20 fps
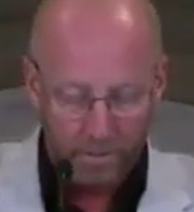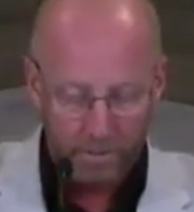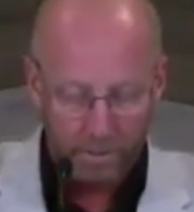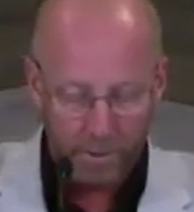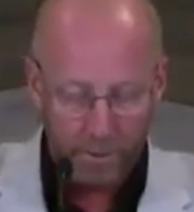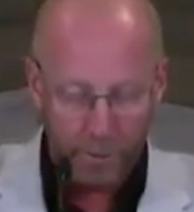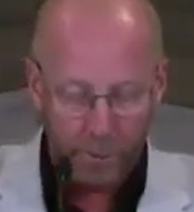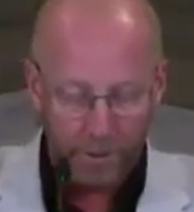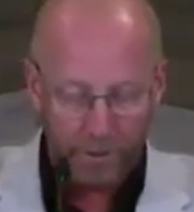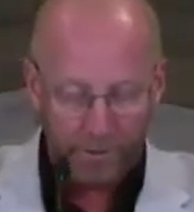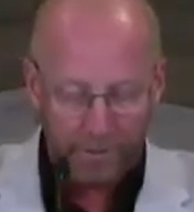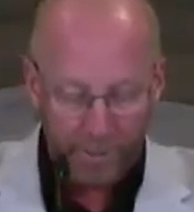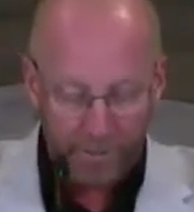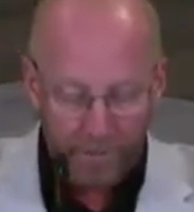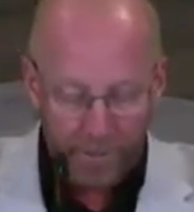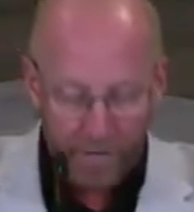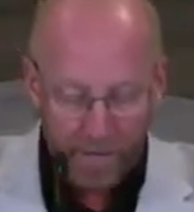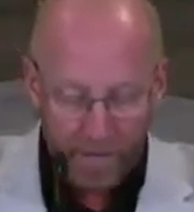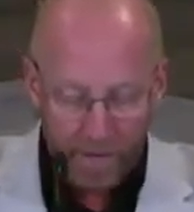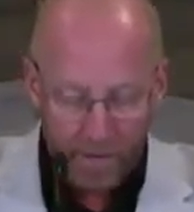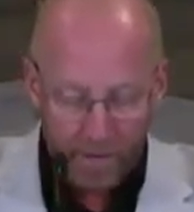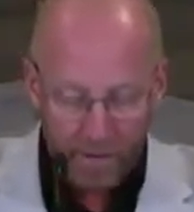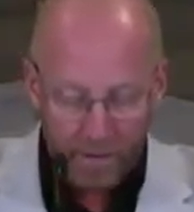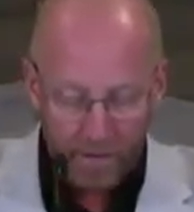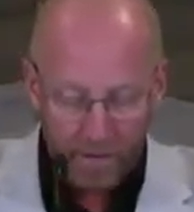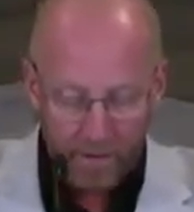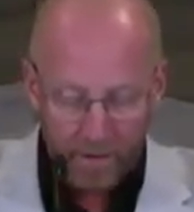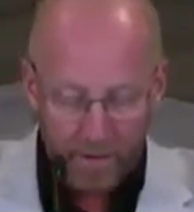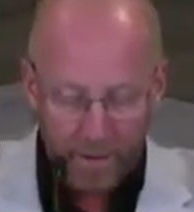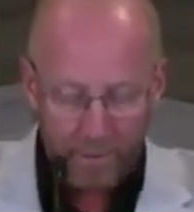between living
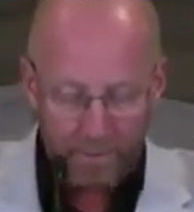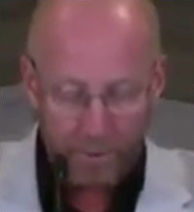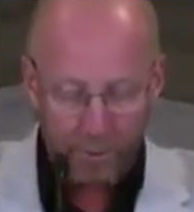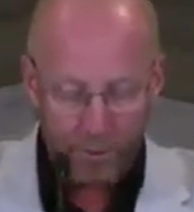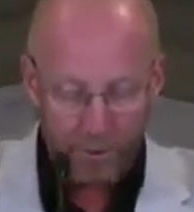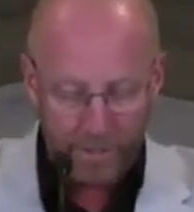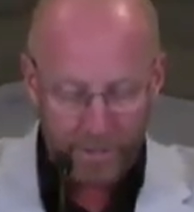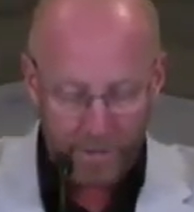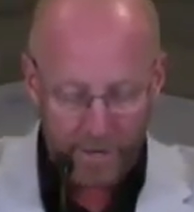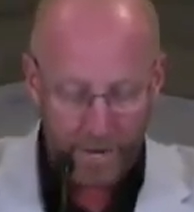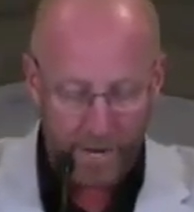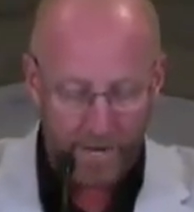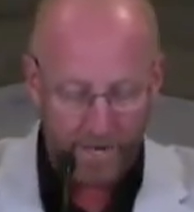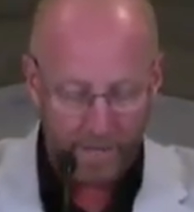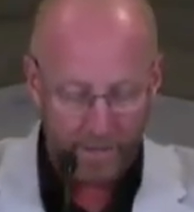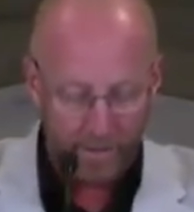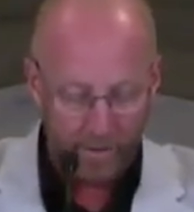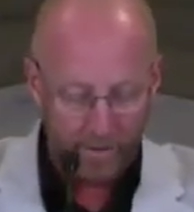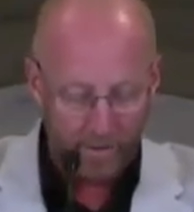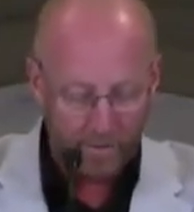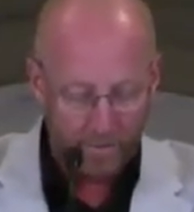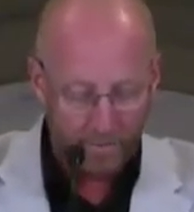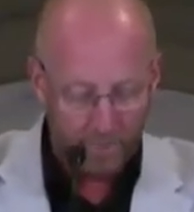and between dying.